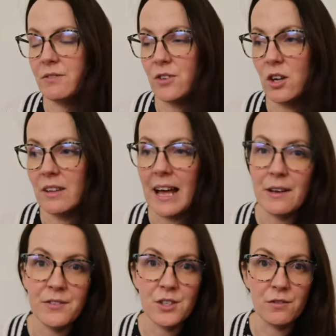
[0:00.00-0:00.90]
I've got
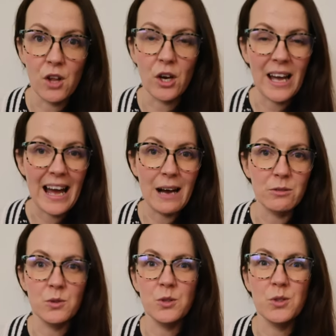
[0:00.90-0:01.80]
left to vlog
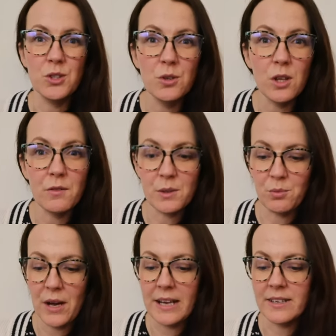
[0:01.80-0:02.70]
out, which was two loaves of
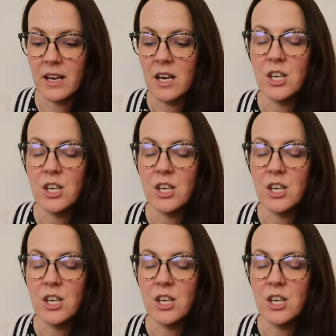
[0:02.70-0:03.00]
bread,